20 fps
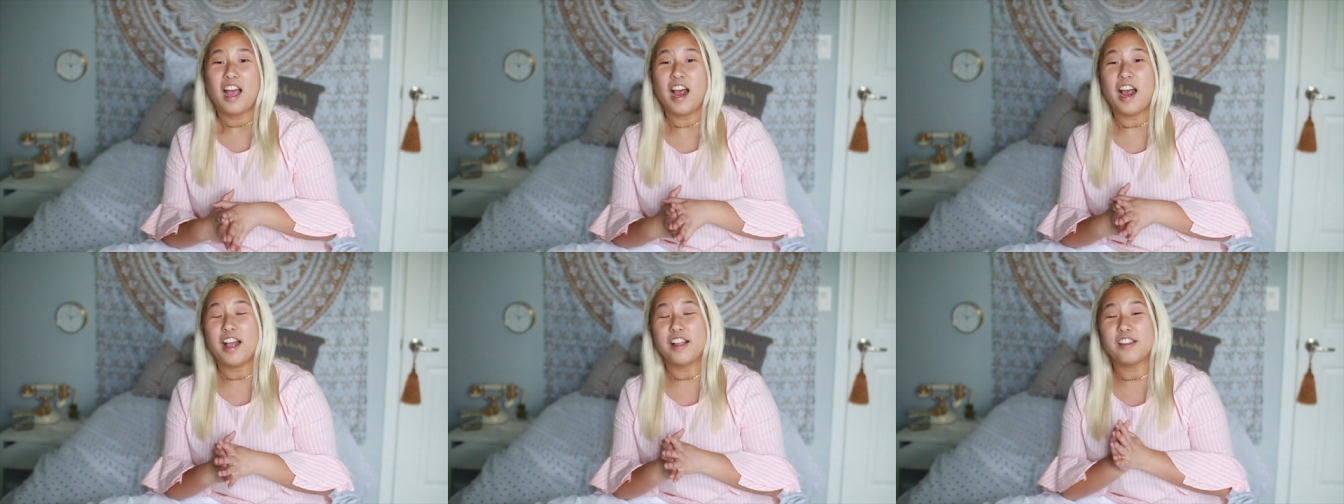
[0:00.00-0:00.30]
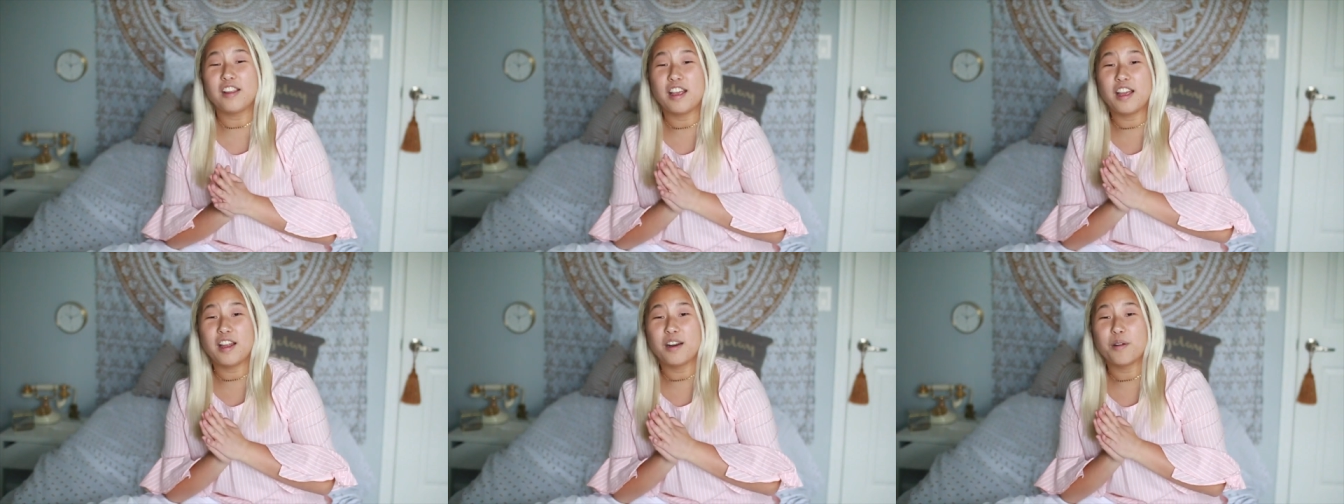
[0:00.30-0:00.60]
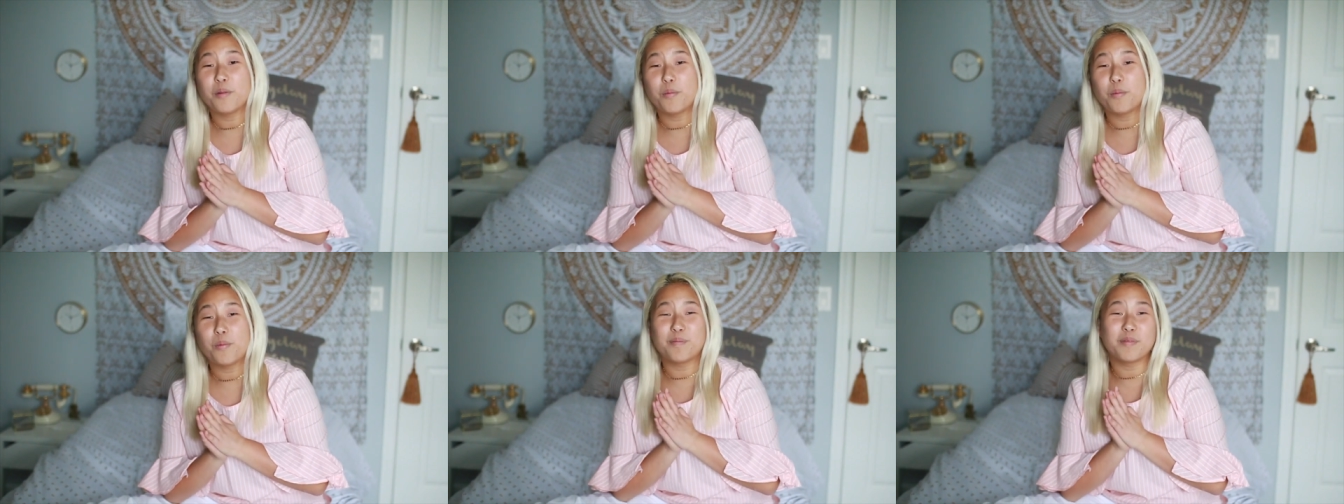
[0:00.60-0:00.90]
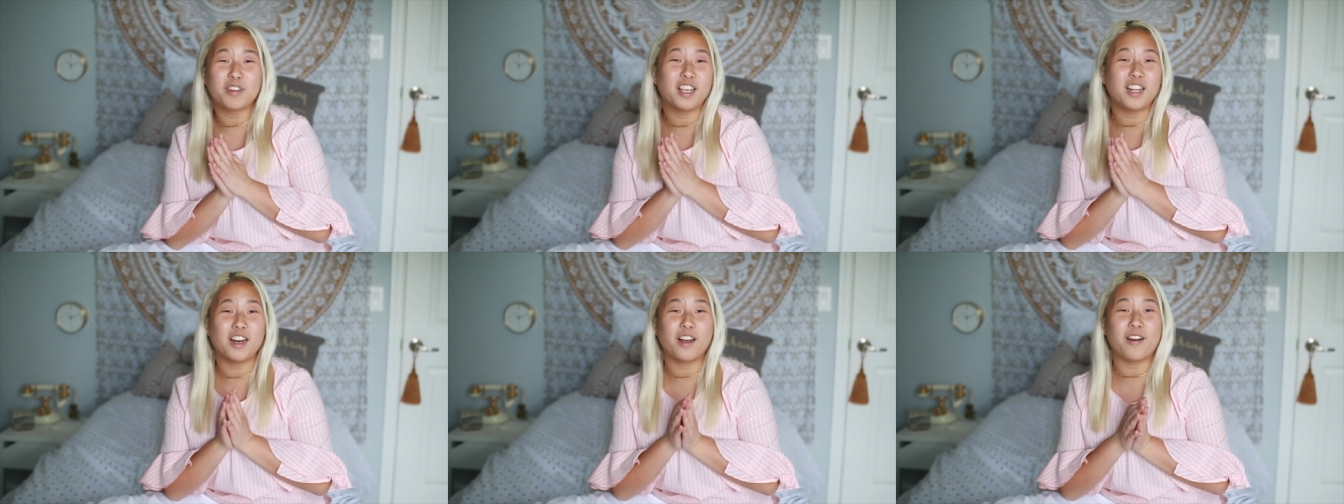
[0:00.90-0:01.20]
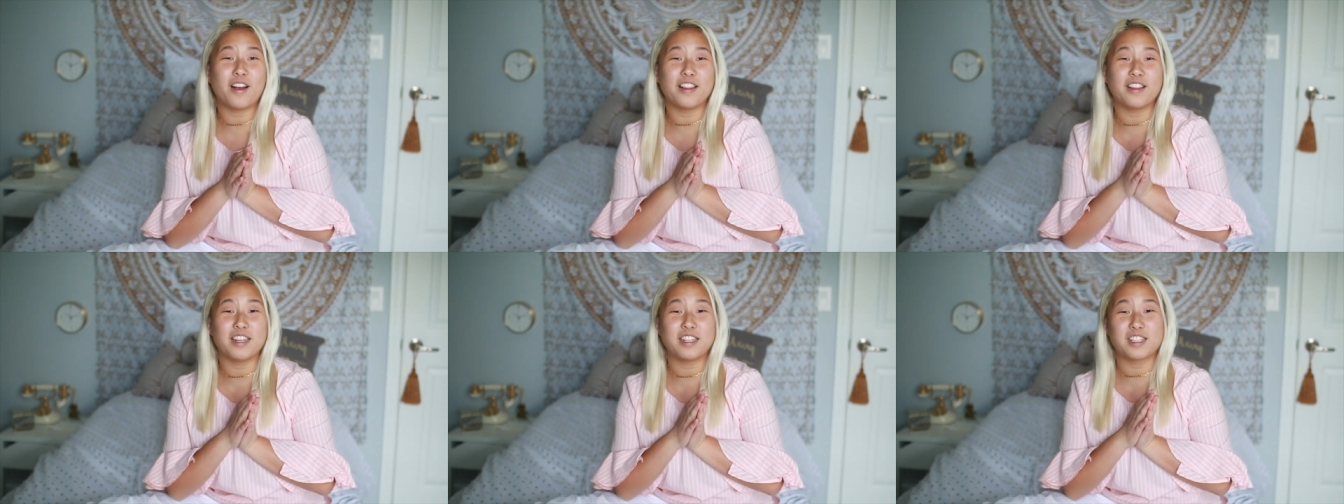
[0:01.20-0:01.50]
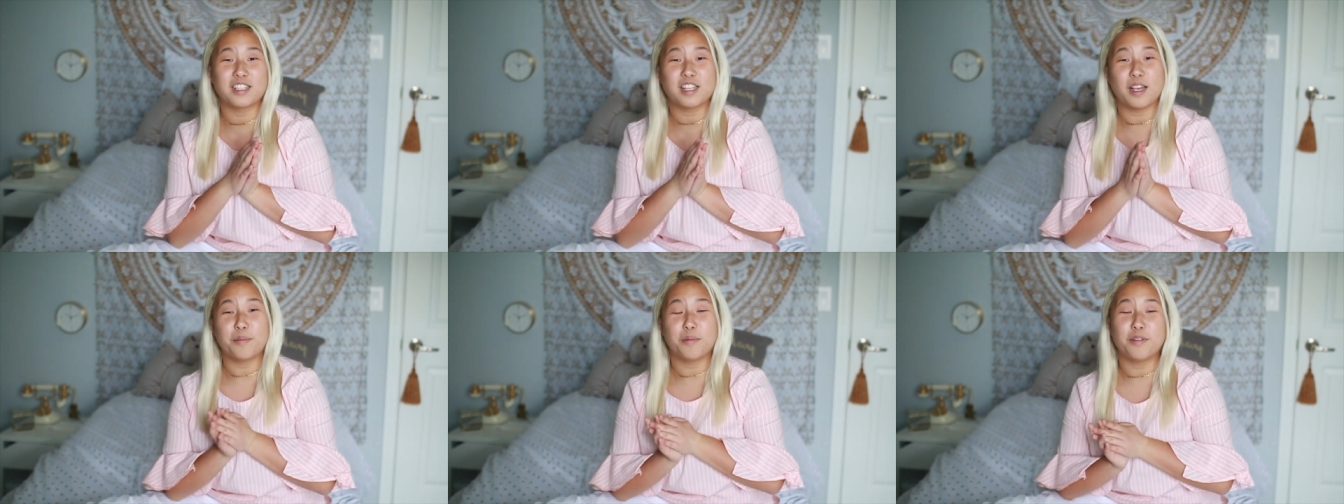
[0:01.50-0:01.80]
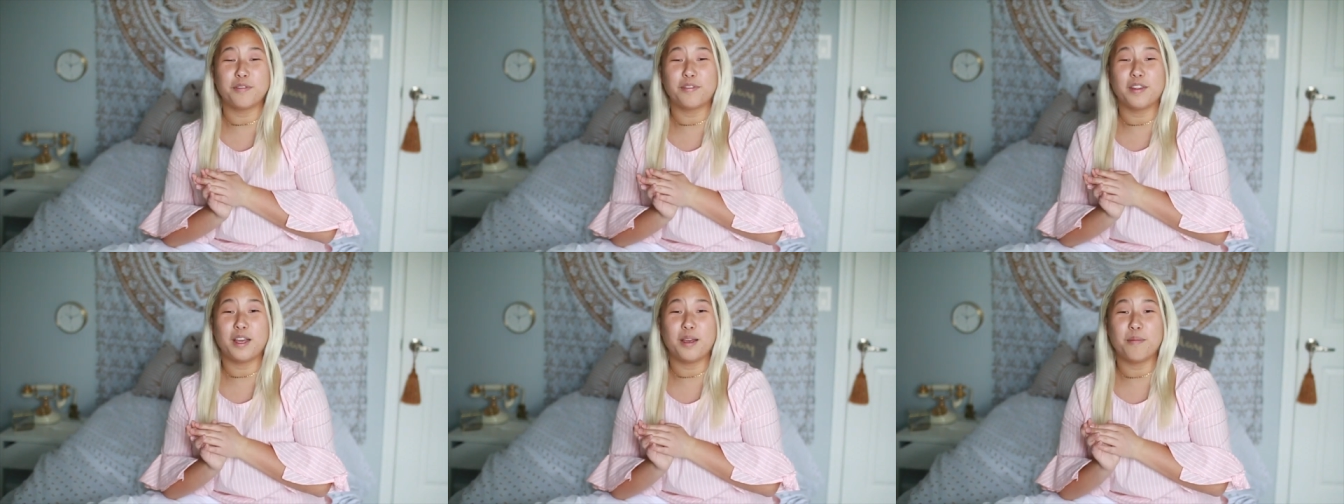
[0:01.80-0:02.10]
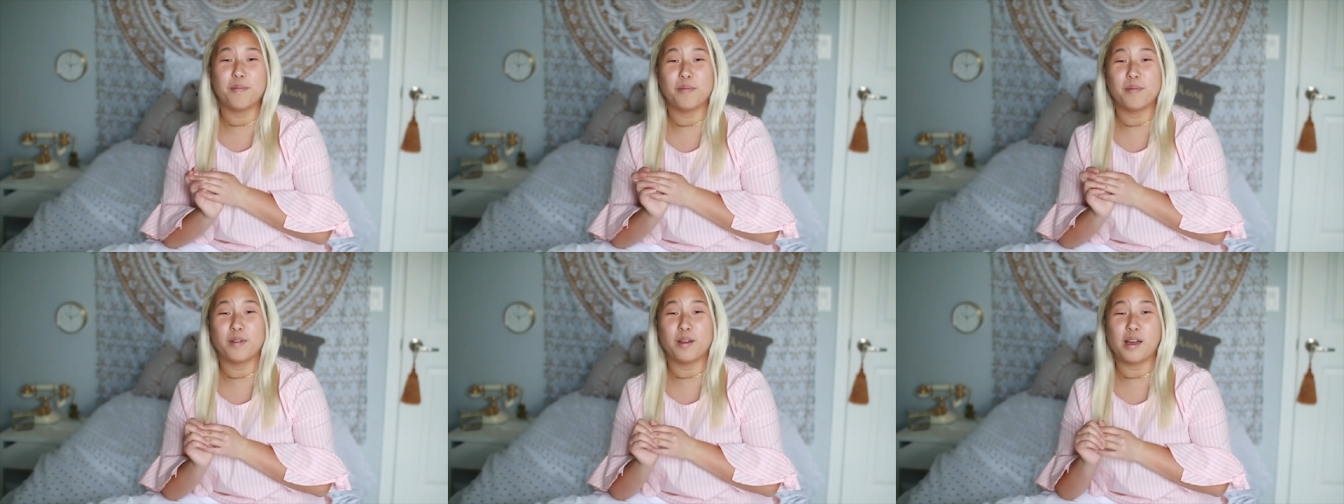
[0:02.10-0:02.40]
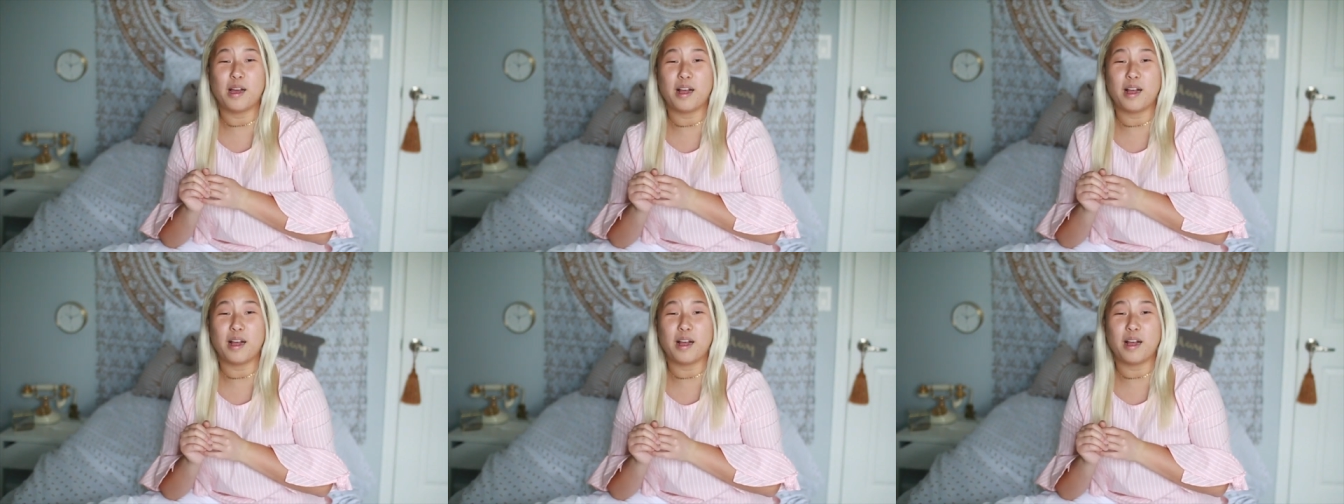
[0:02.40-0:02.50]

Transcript: And then, you know, and then some of them,